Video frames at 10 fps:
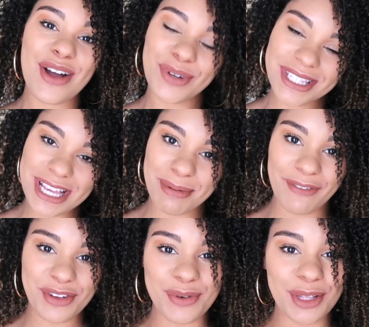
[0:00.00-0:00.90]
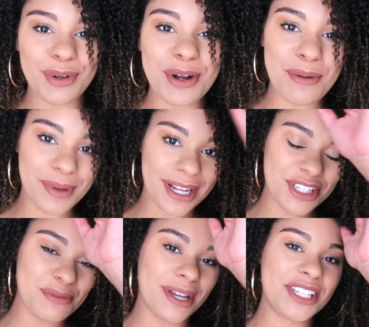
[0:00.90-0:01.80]
What's up everyone, welcome
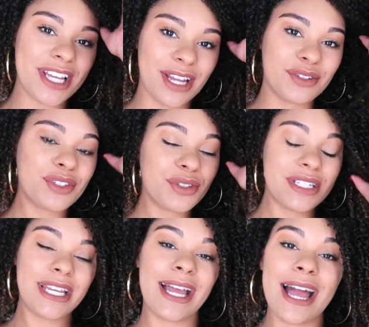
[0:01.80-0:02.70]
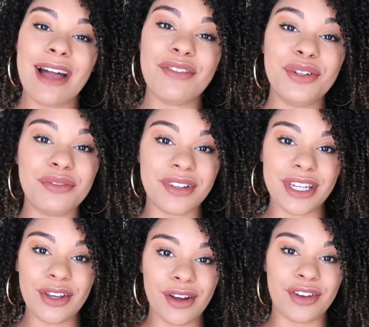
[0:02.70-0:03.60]
back to my channel. So today I have a new
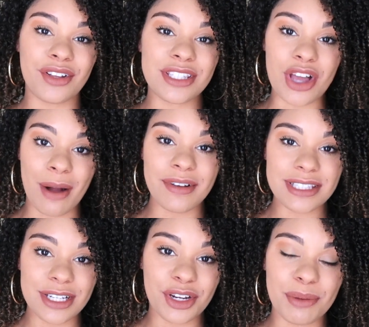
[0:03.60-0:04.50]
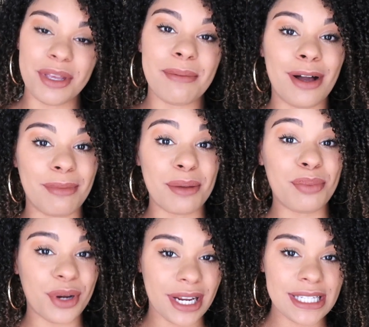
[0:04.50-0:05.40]
video and it's obviously going to be about my
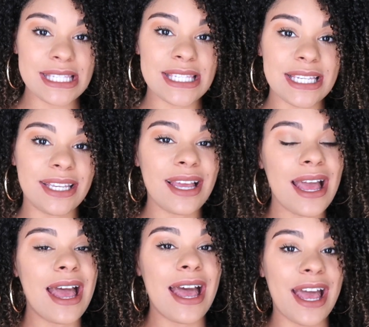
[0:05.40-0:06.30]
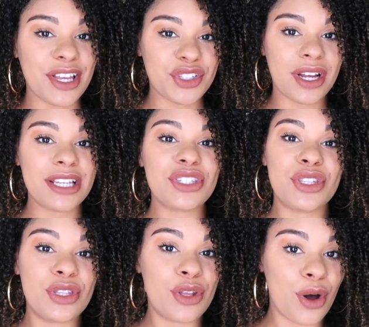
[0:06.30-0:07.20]
pregnancy. As you
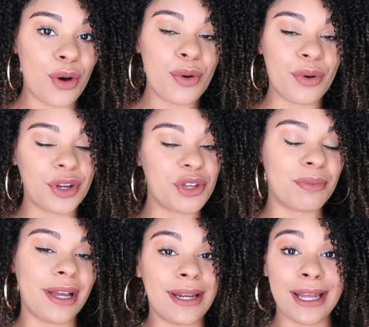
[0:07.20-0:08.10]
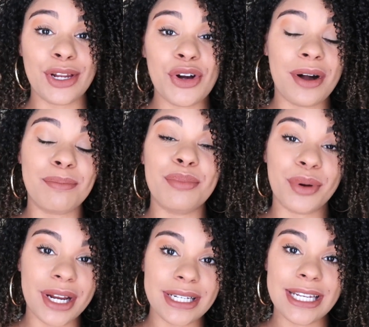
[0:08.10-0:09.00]
guys know, or you might not know, I'm
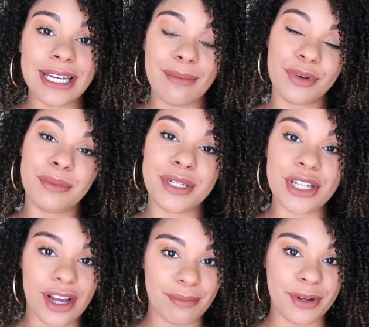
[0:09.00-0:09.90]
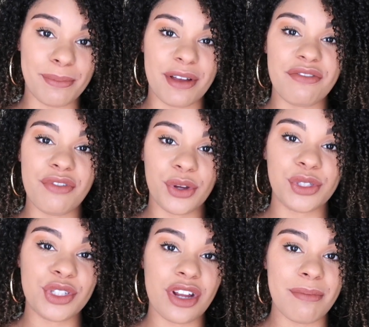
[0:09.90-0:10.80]
pregnant and I'm going to be talking about my
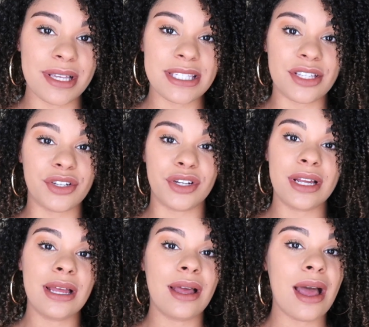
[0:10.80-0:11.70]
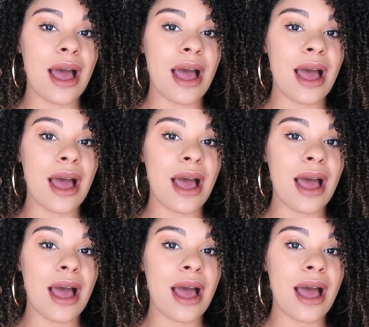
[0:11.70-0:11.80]
first trimester